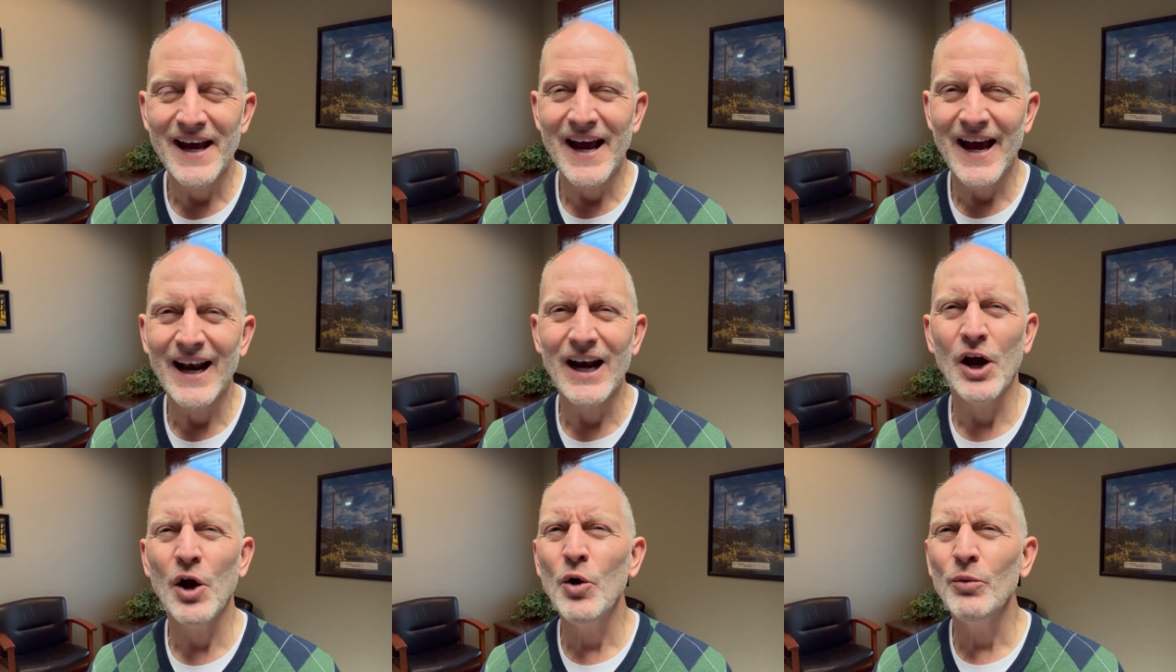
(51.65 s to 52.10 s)

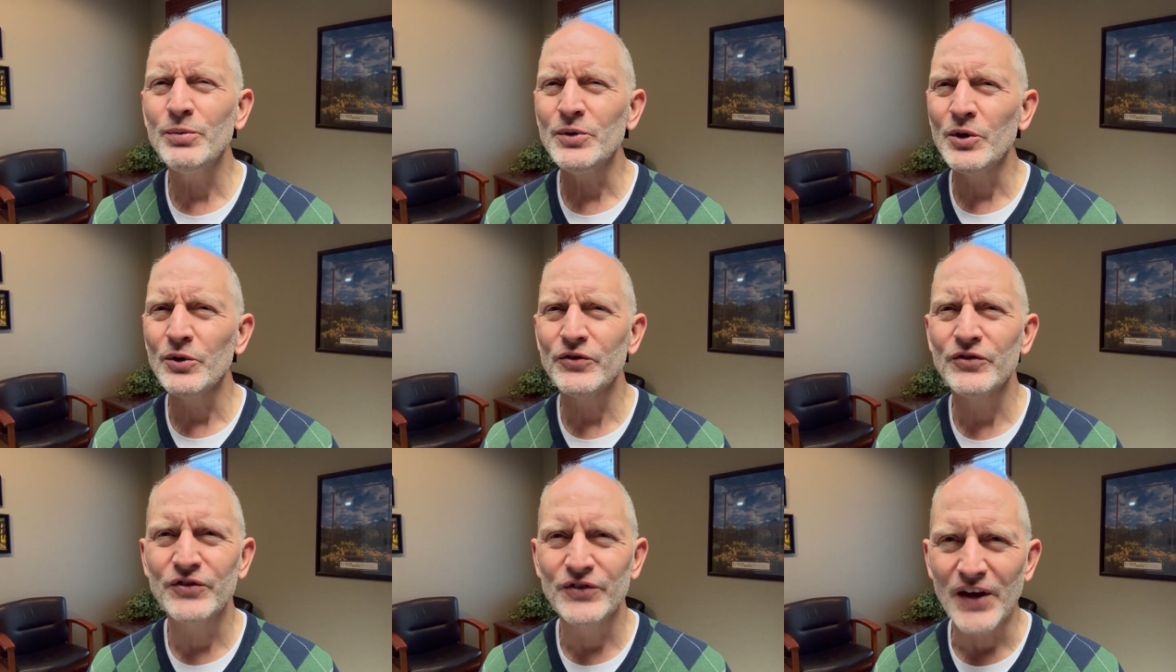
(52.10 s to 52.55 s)
And I hope
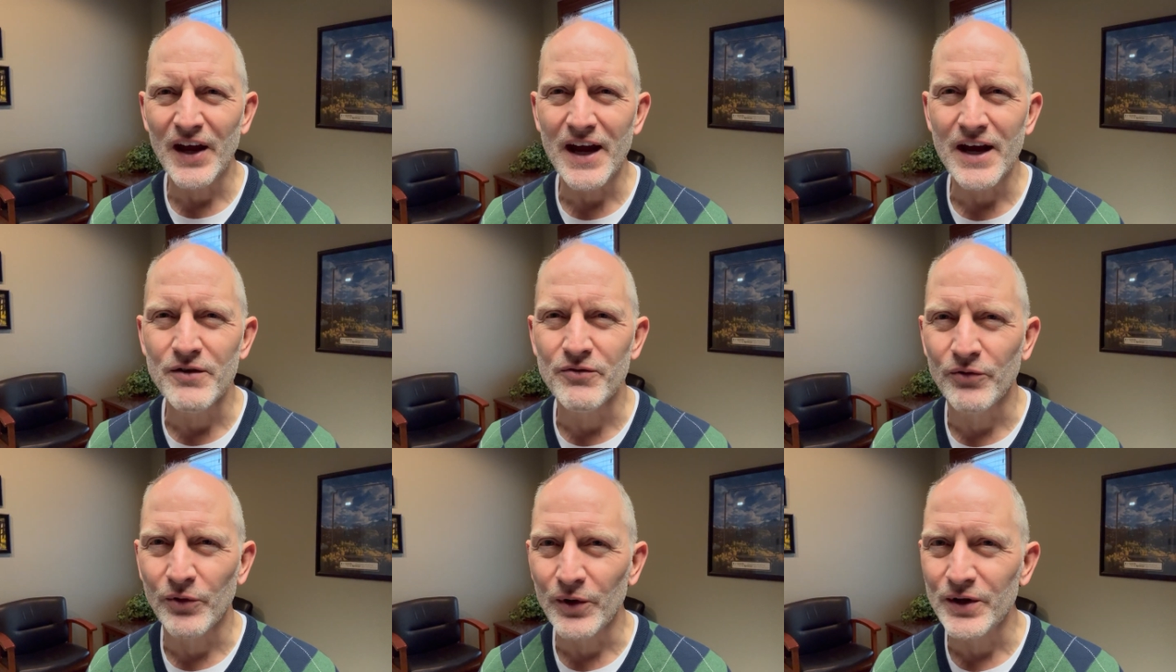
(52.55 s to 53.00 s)
you'll
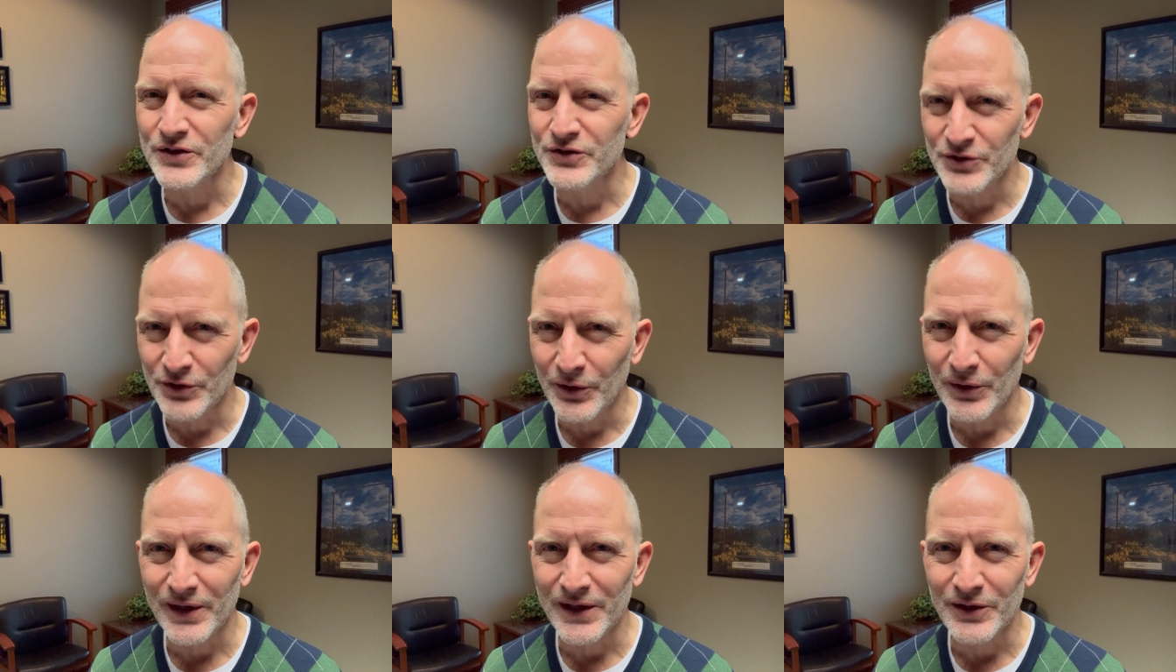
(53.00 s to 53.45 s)
stay for a
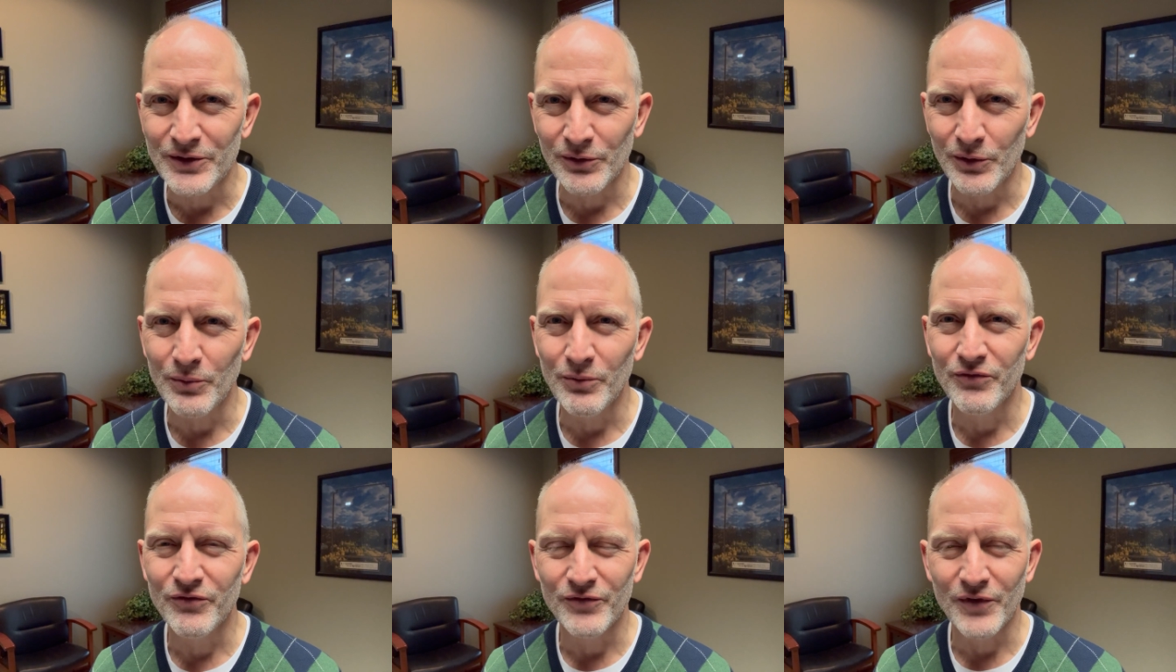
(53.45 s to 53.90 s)
journey
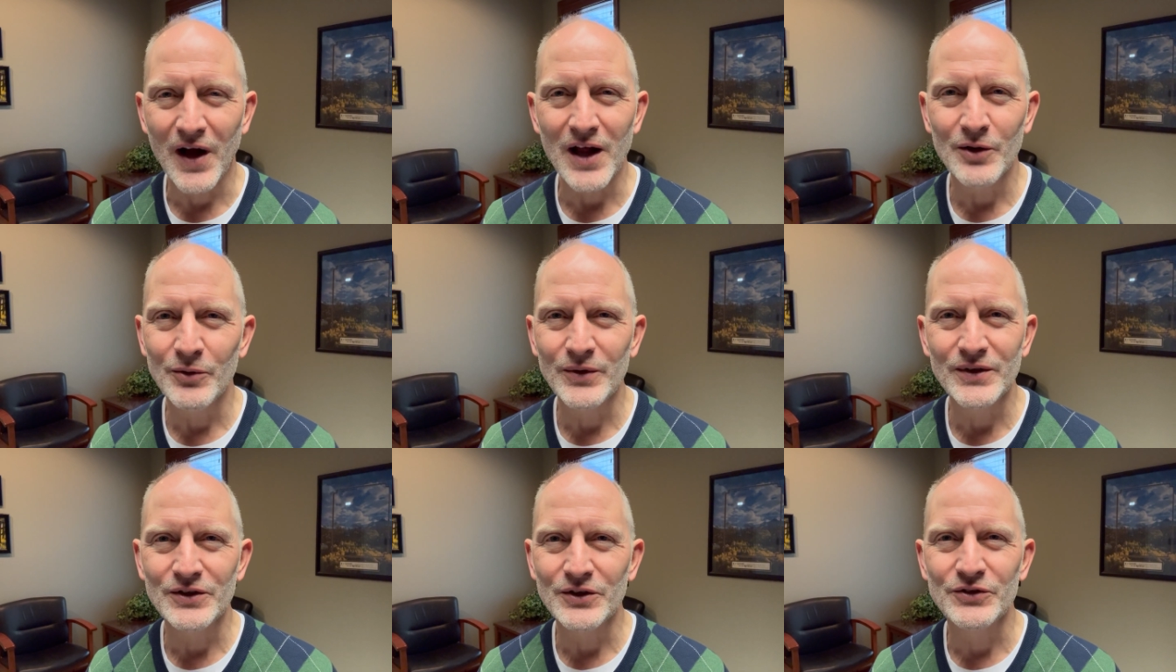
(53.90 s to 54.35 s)
group
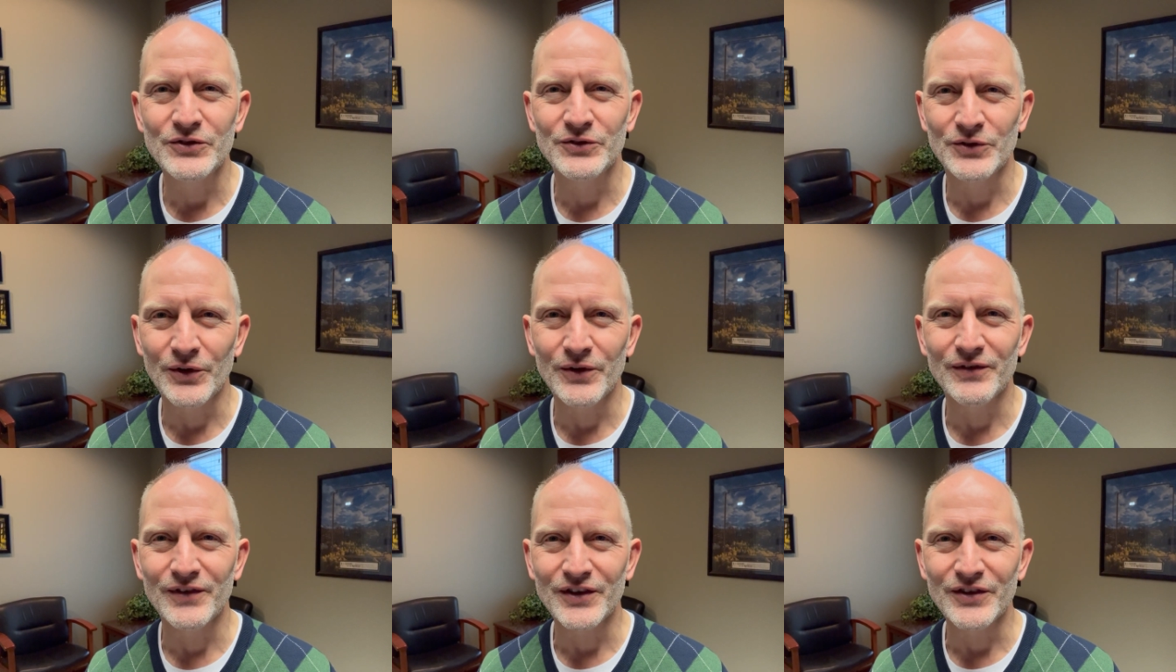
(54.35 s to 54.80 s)
following the
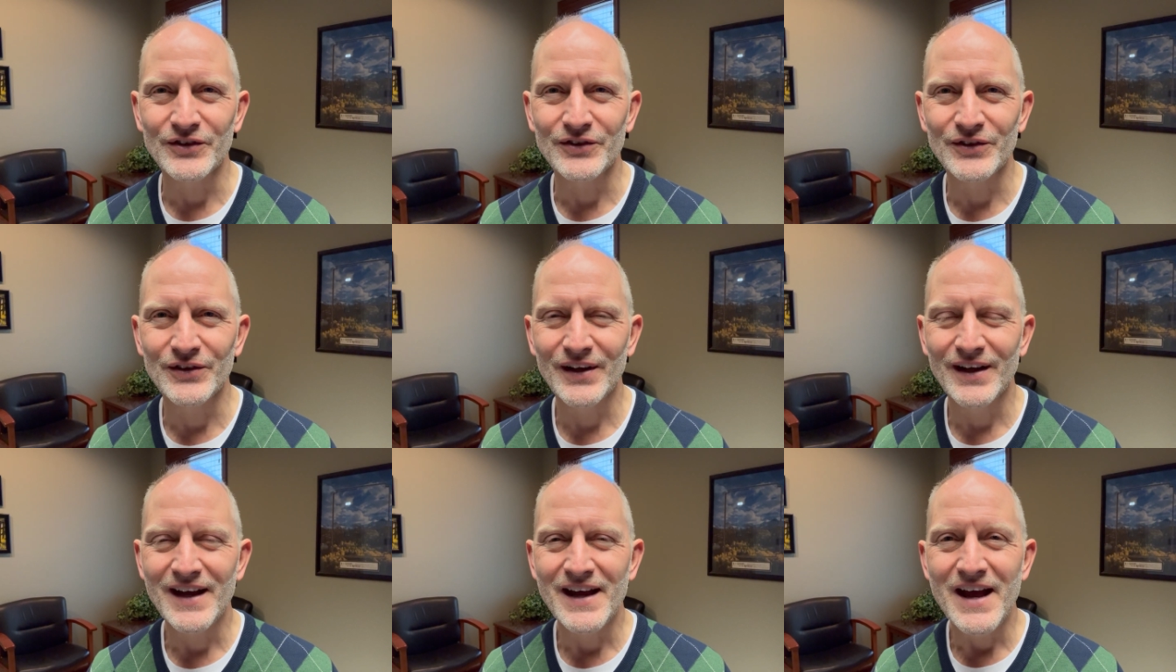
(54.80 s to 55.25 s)

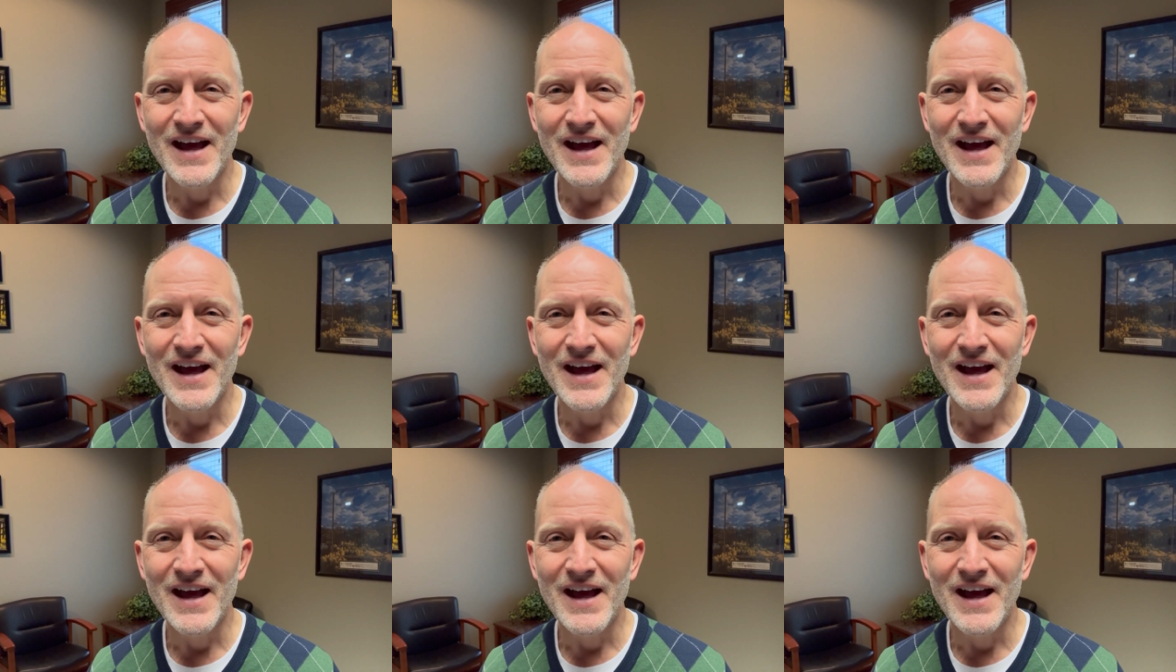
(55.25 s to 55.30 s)
service.